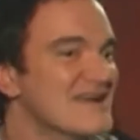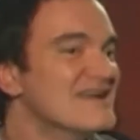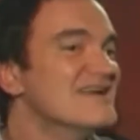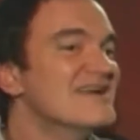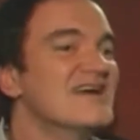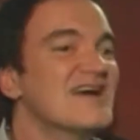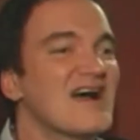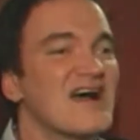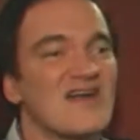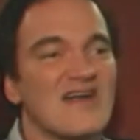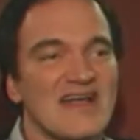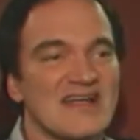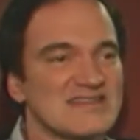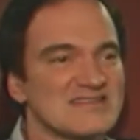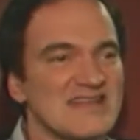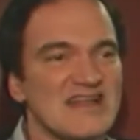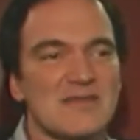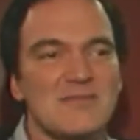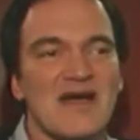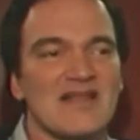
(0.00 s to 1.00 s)
So much
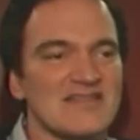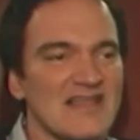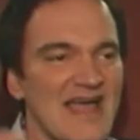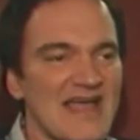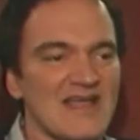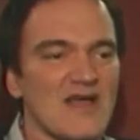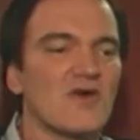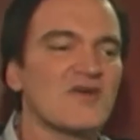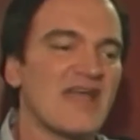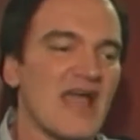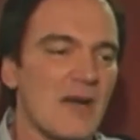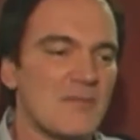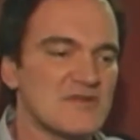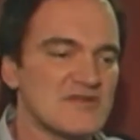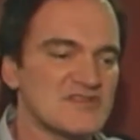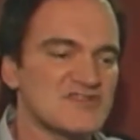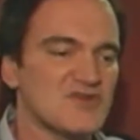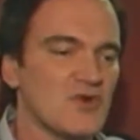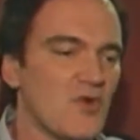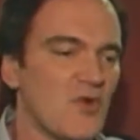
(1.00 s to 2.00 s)
so that
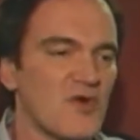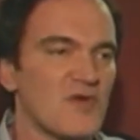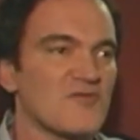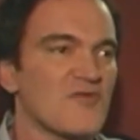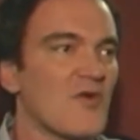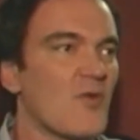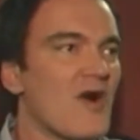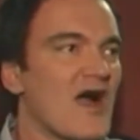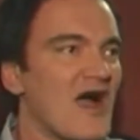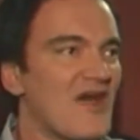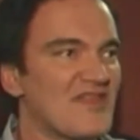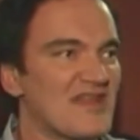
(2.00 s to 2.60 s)
Tarantino very